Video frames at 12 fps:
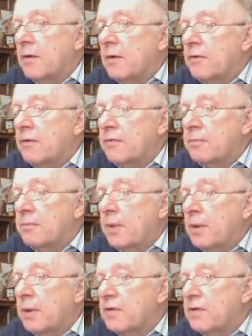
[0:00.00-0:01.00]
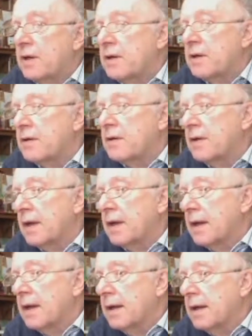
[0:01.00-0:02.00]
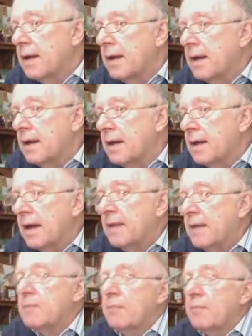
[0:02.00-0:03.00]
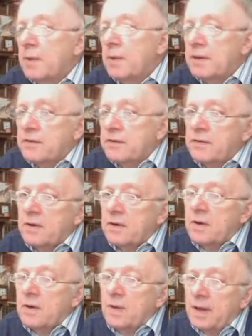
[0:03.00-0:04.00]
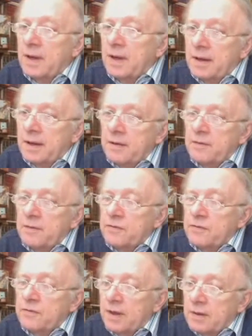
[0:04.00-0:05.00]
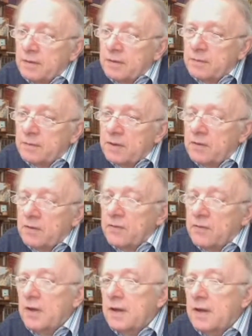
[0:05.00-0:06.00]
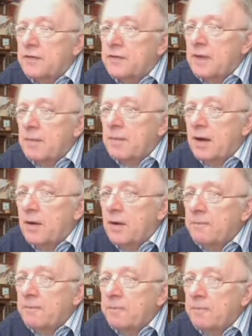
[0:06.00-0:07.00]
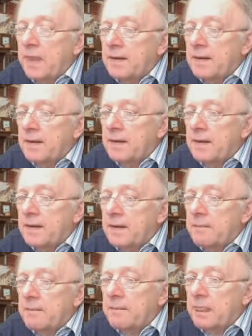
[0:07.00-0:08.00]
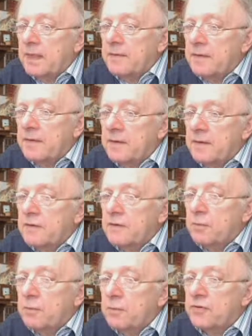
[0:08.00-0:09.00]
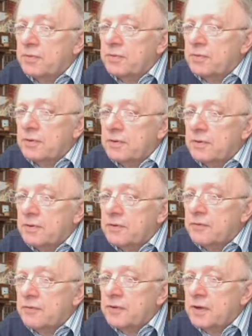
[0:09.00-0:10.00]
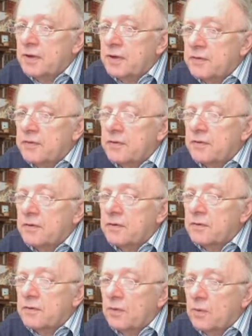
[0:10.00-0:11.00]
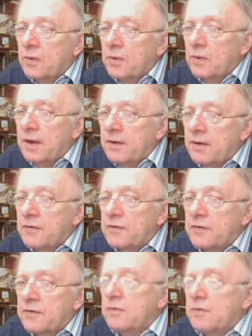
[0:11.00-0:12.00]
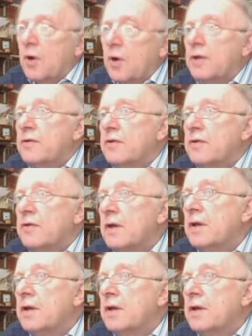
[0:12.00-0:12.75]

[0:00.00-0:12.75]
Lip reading: of poetry today, and the poets aware of science, because somehow it is possible for these two areas of knowledge